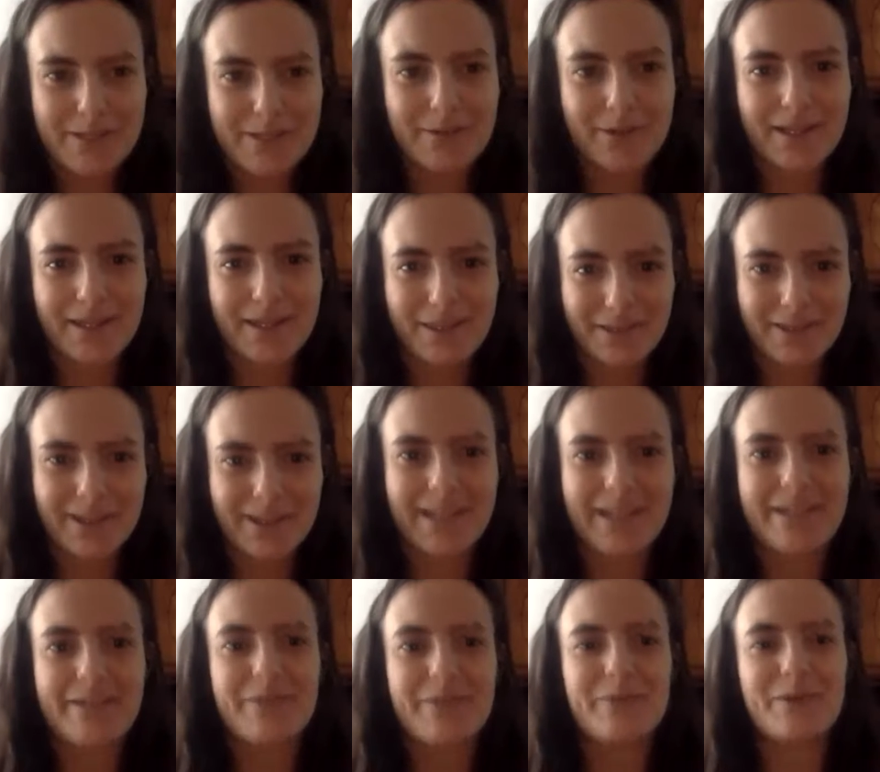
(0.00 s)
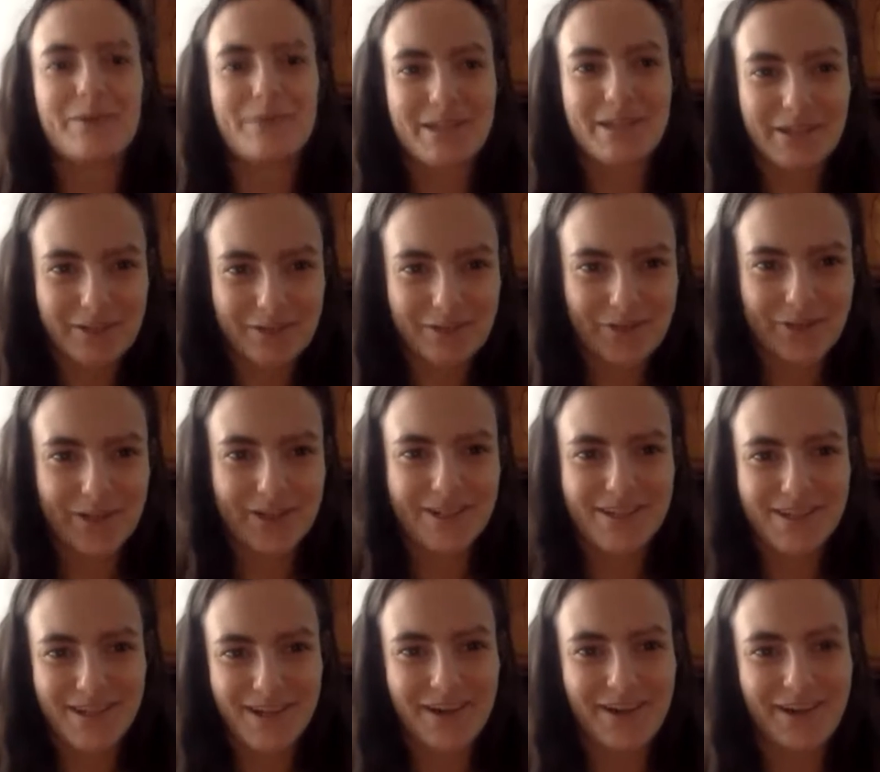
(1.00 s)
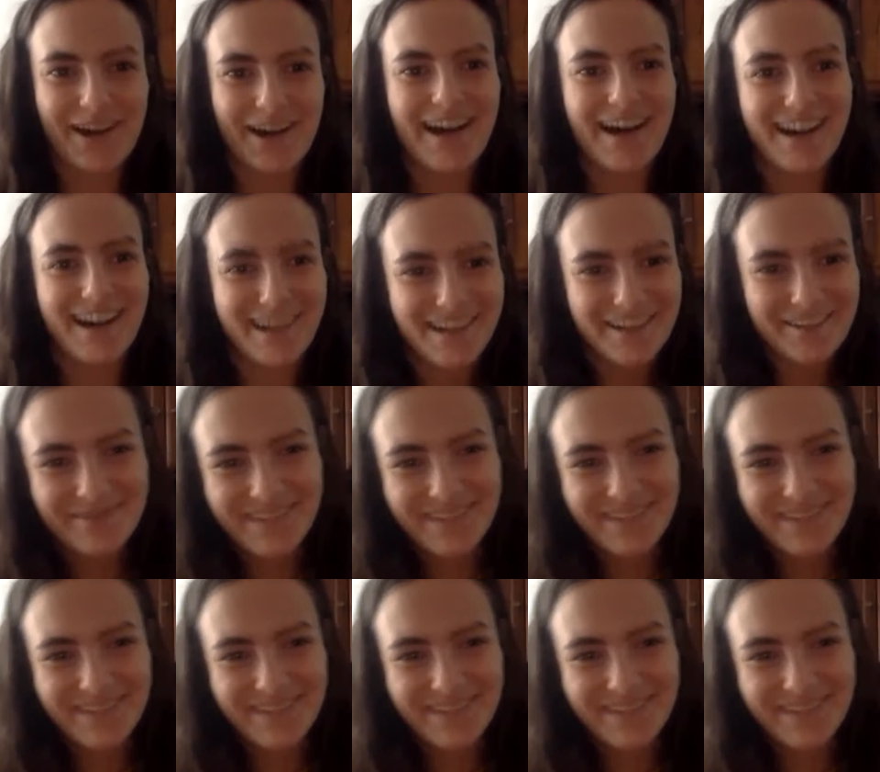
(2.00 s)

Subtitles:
2023 will be your first co-op.